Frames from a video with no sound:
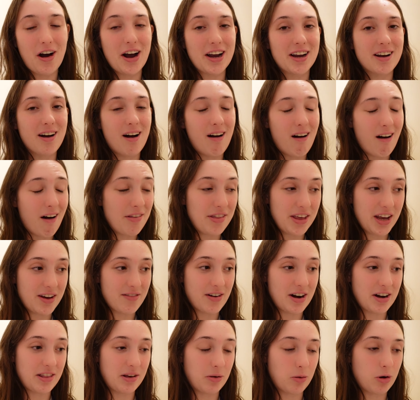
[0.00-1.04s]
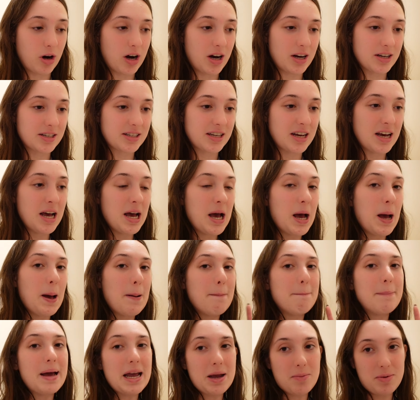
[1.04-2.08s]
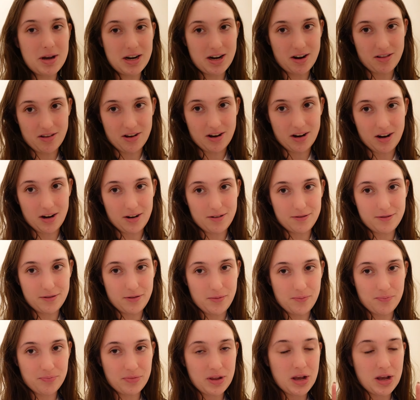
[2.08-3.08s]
I can't think of anything worse. Maybe another half,